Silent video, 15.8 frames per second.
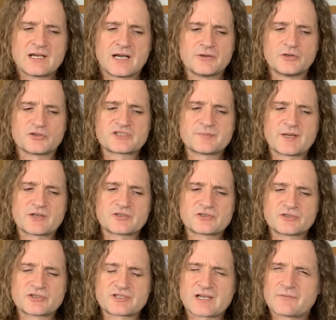and not
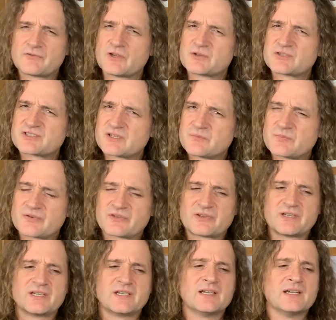about others, have no
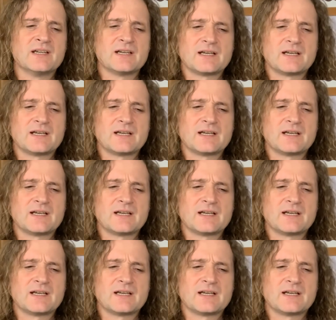sympathy.